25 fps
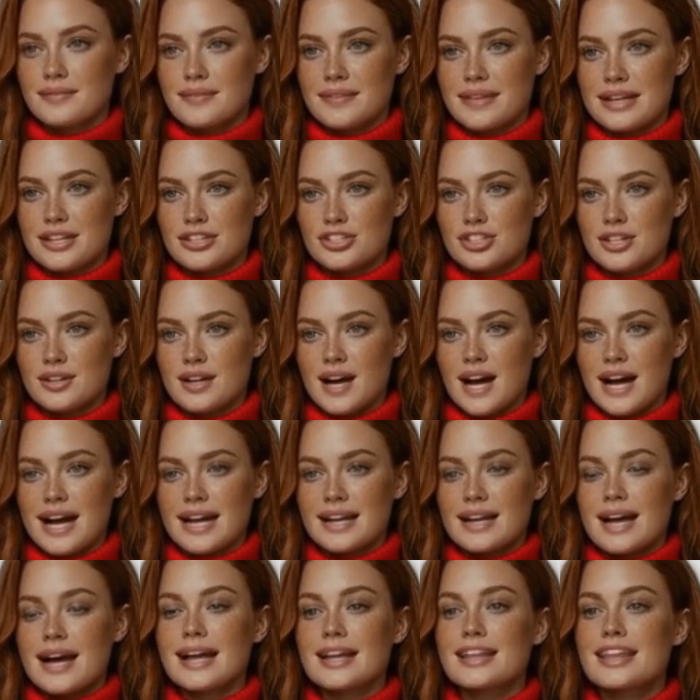In July
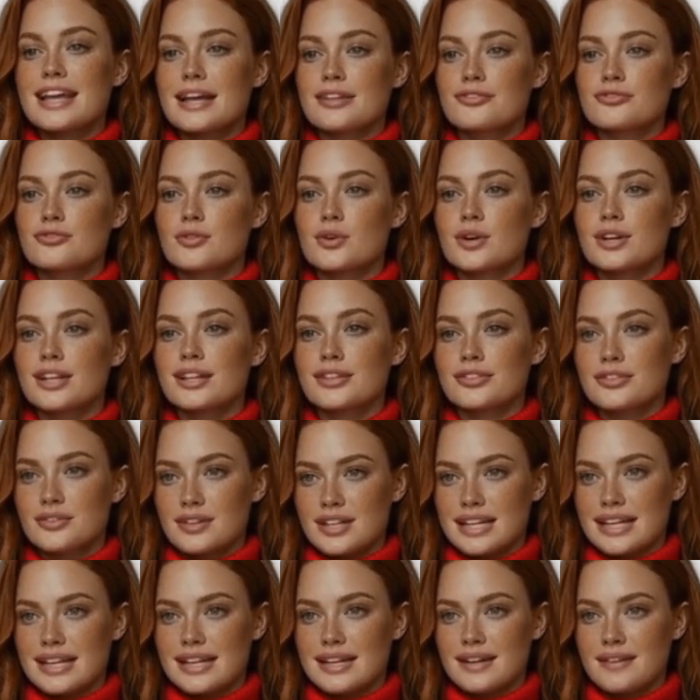
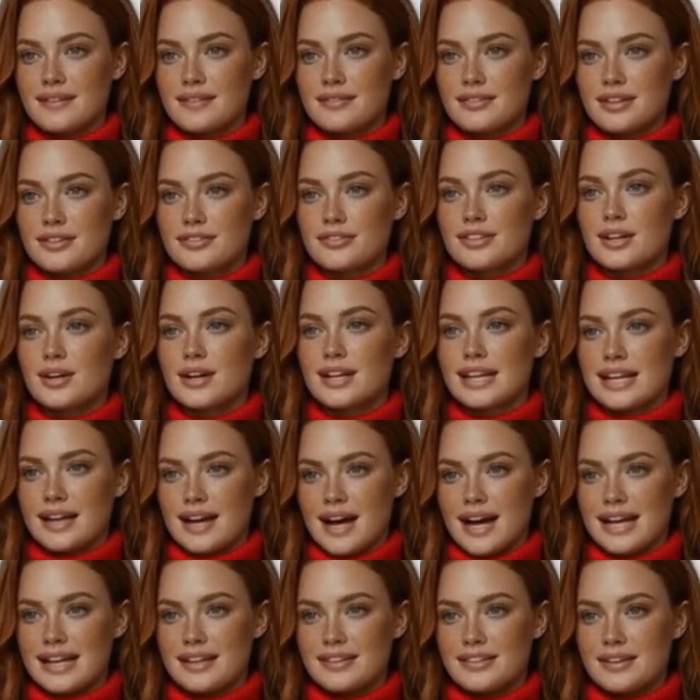1943, the
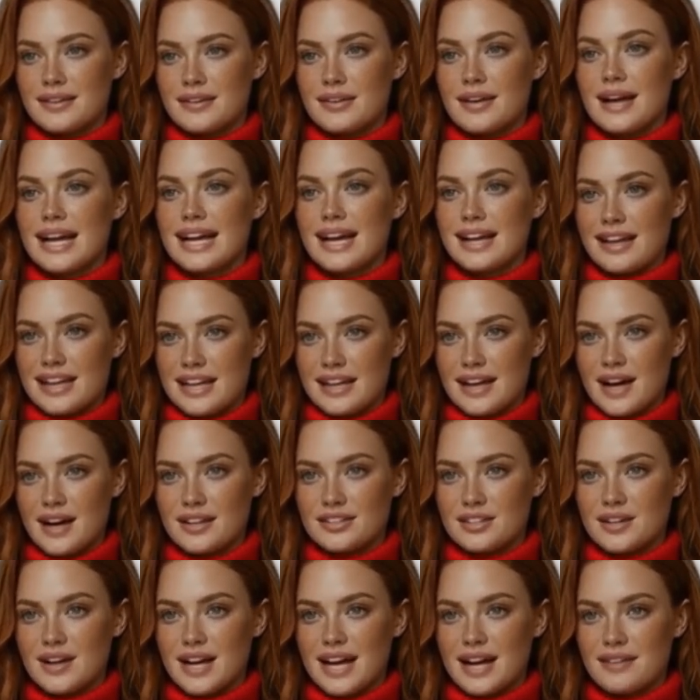39th landed
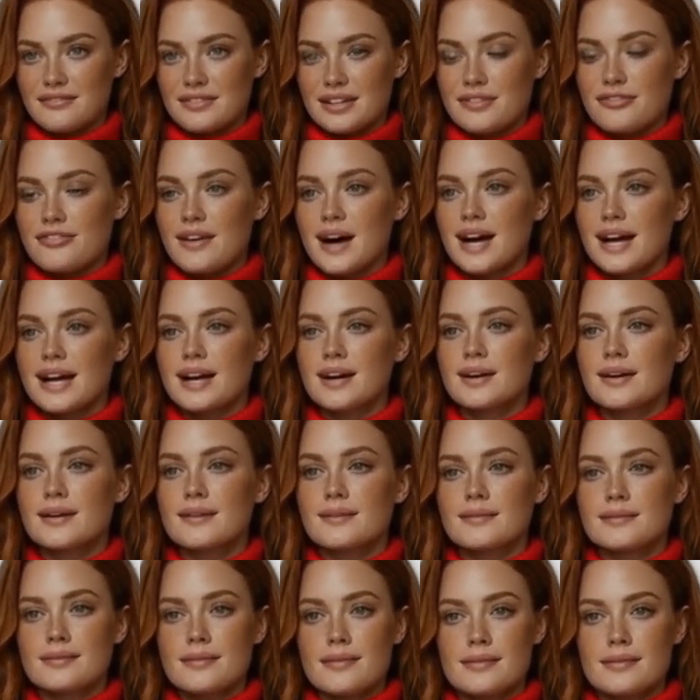under heavy fire,
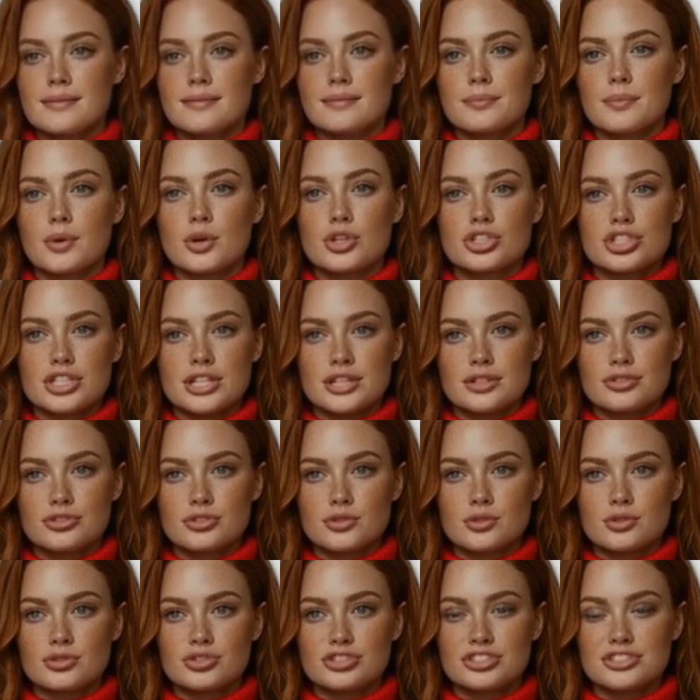pushing
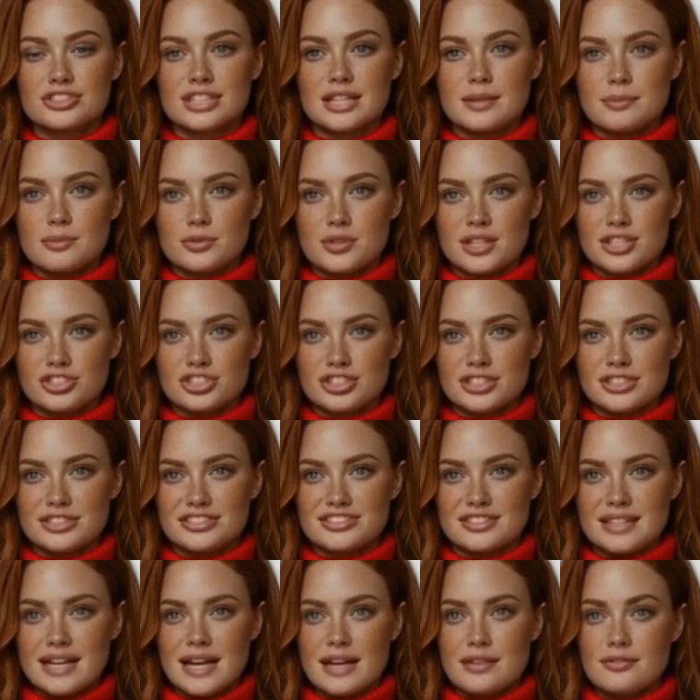through steep
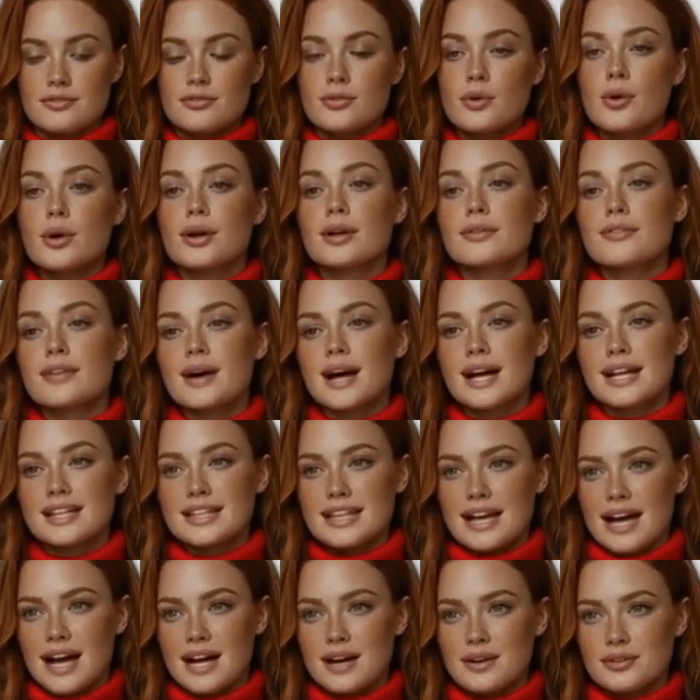ridges and fortified
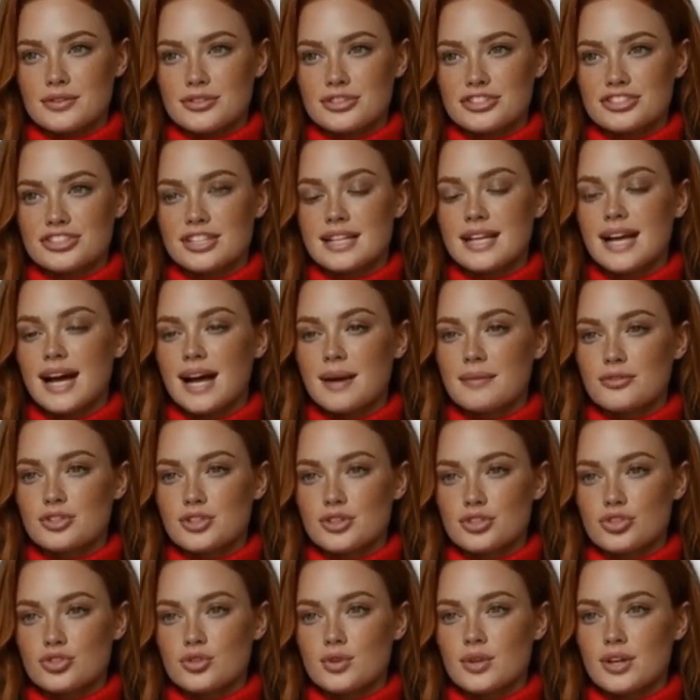towns to
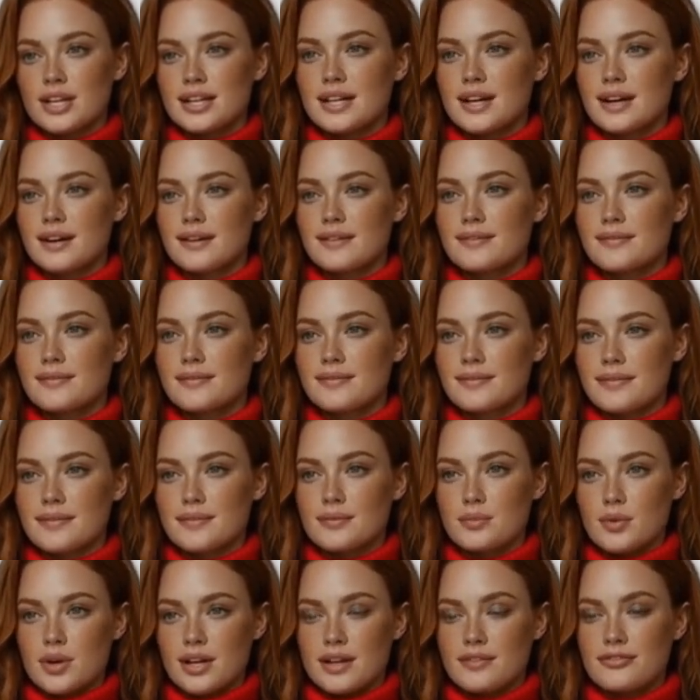capture Troina,
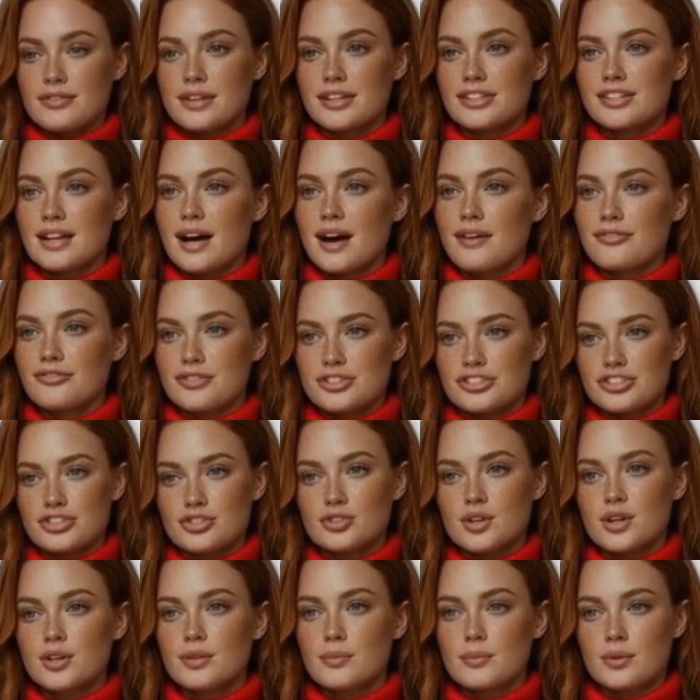one of the toughest
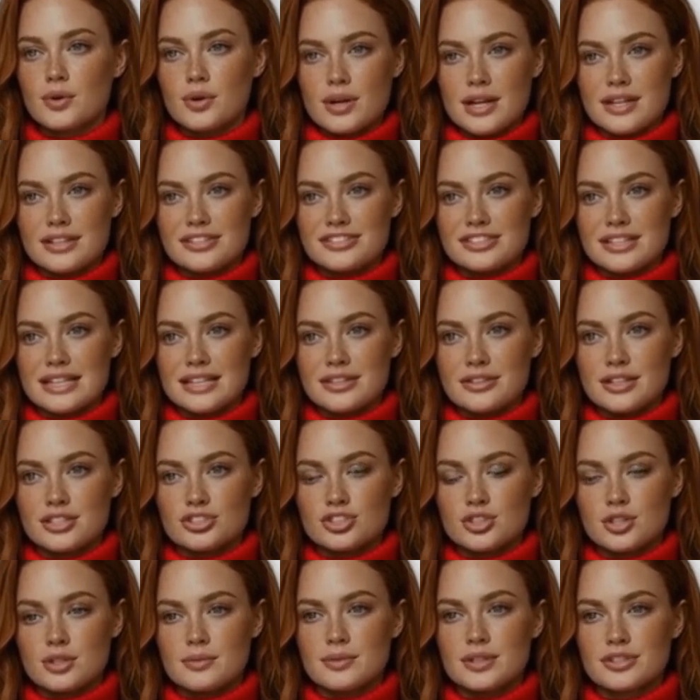strongpoints in the
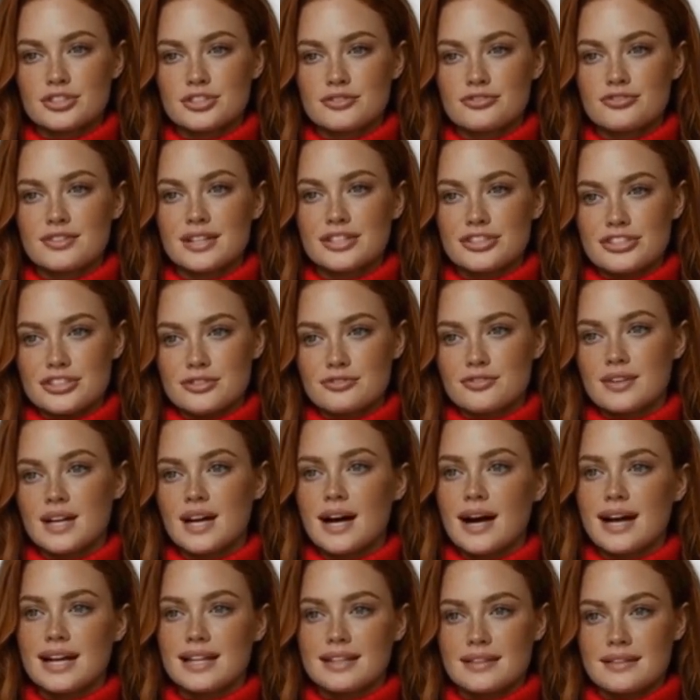German defensive
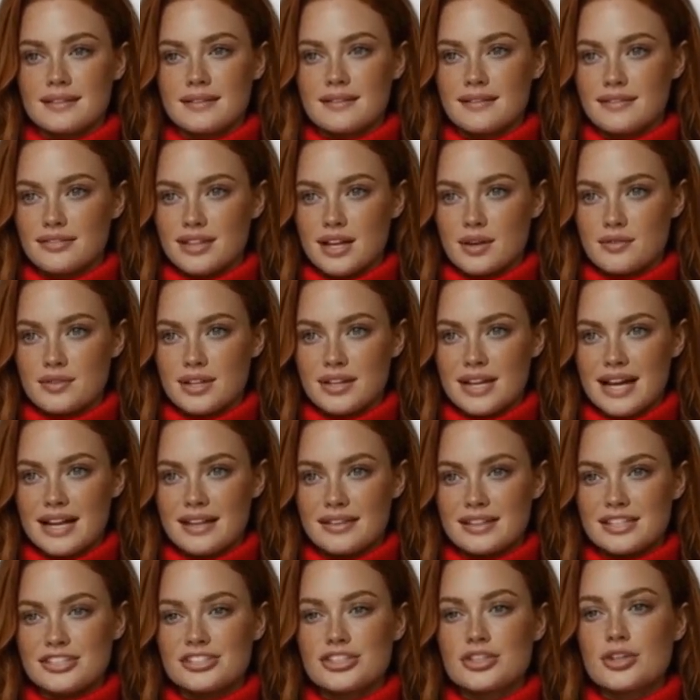line. Their
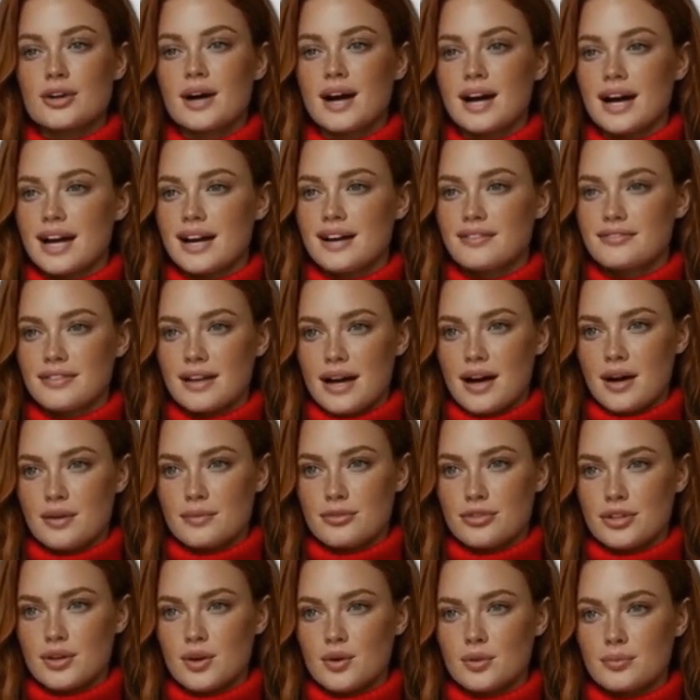relentless drive
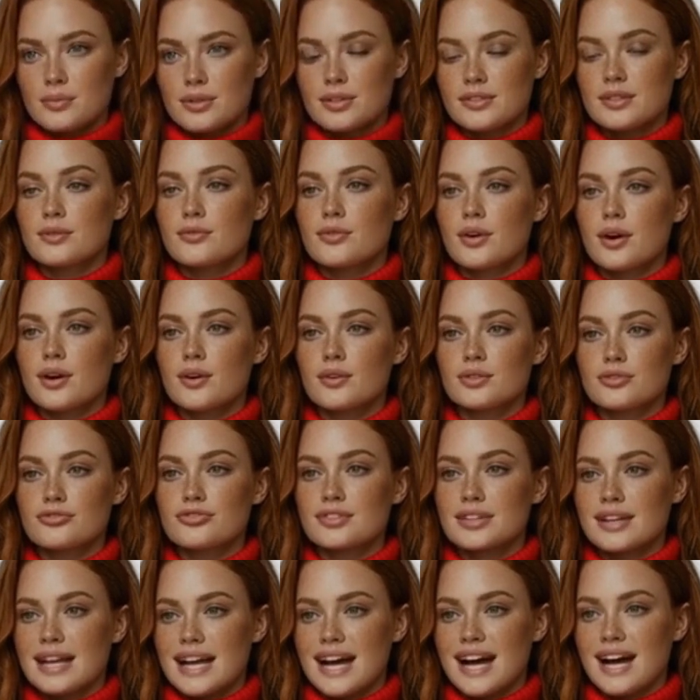helped open the road
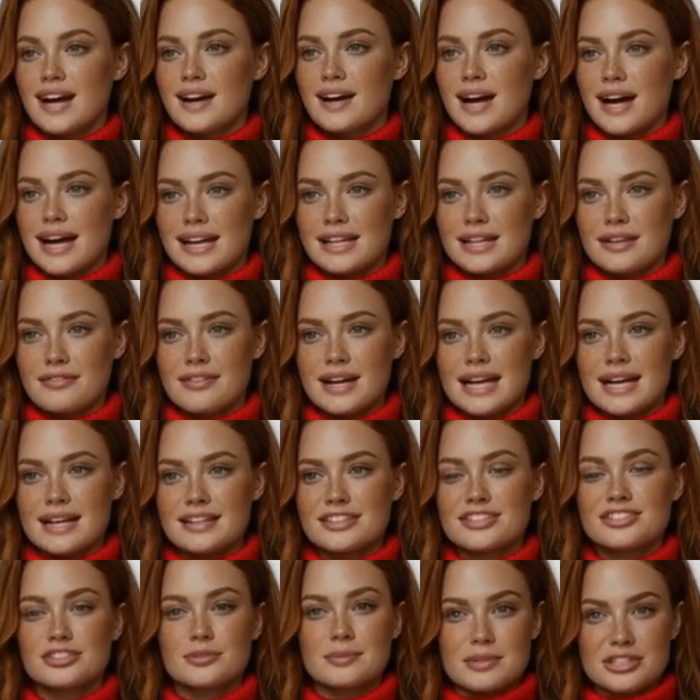for the Allied
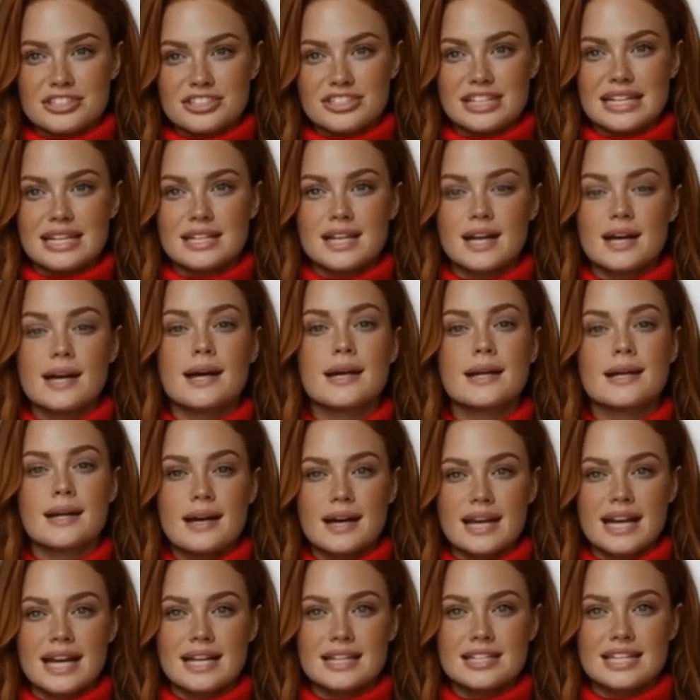advance to Messina,
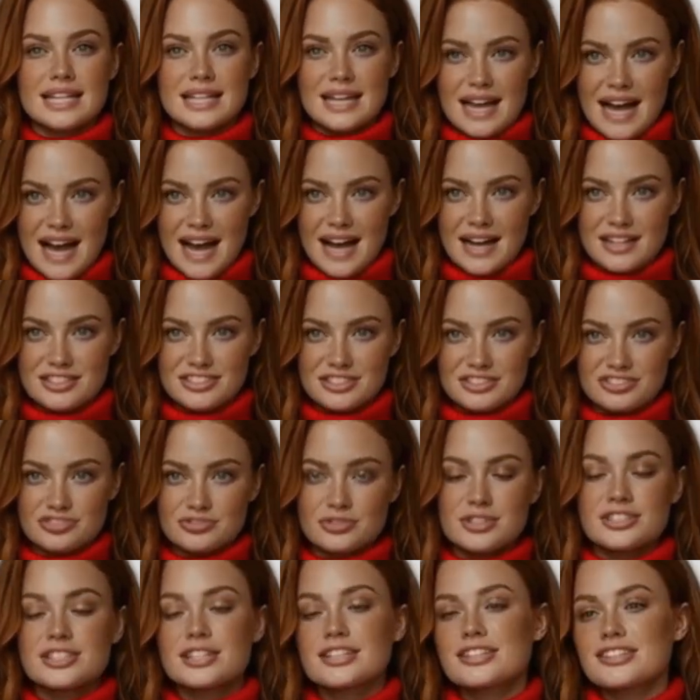ending Axis
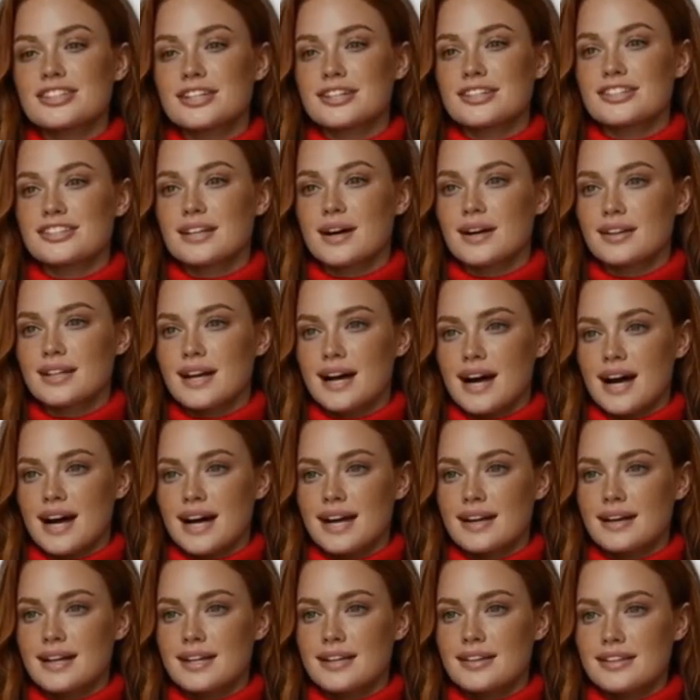resistance on the
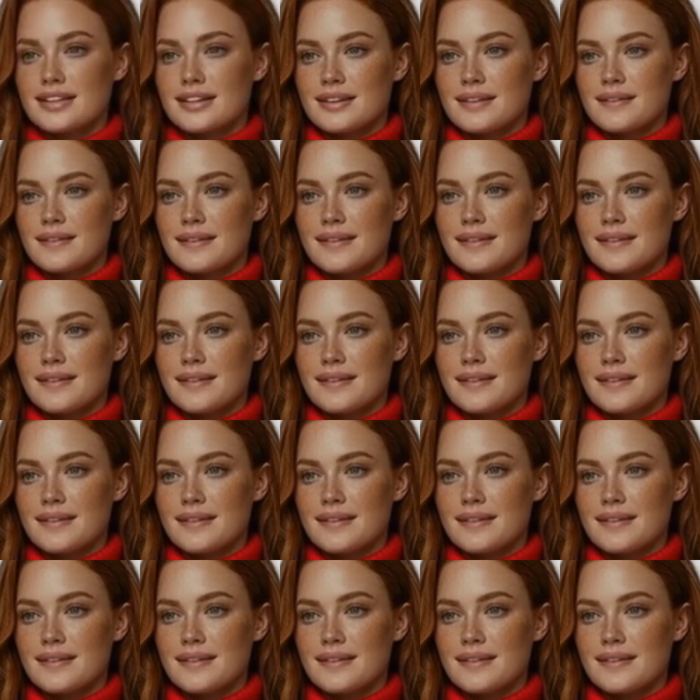island.